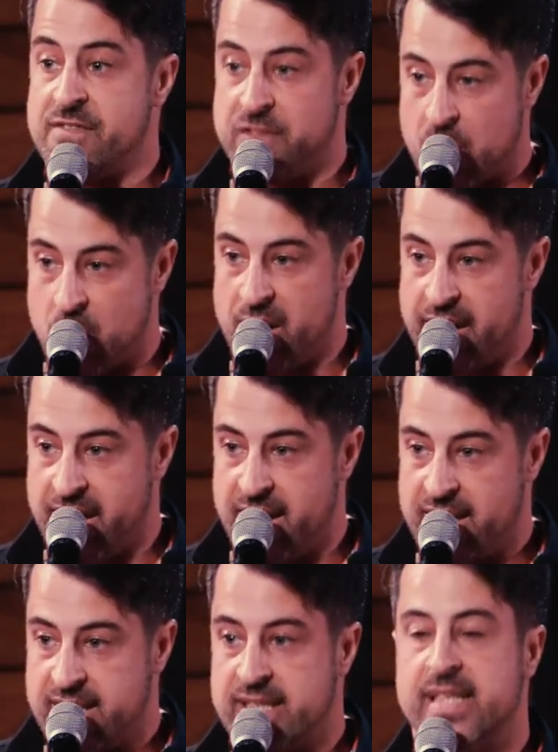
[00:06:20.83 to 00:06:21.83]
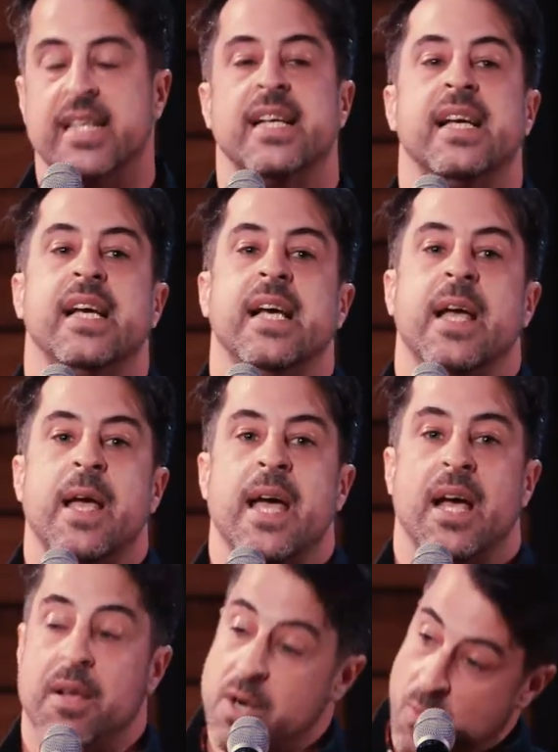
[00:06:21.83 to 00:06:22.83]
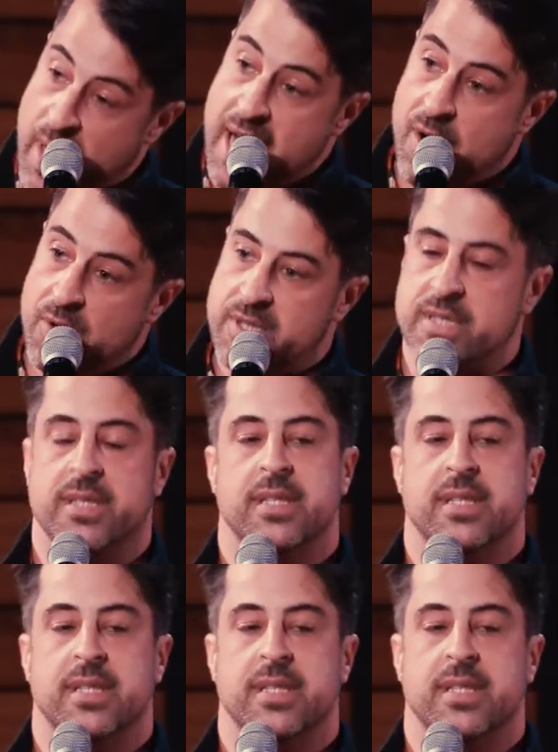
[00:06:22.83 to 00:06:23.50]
Florida. I'm like, wow.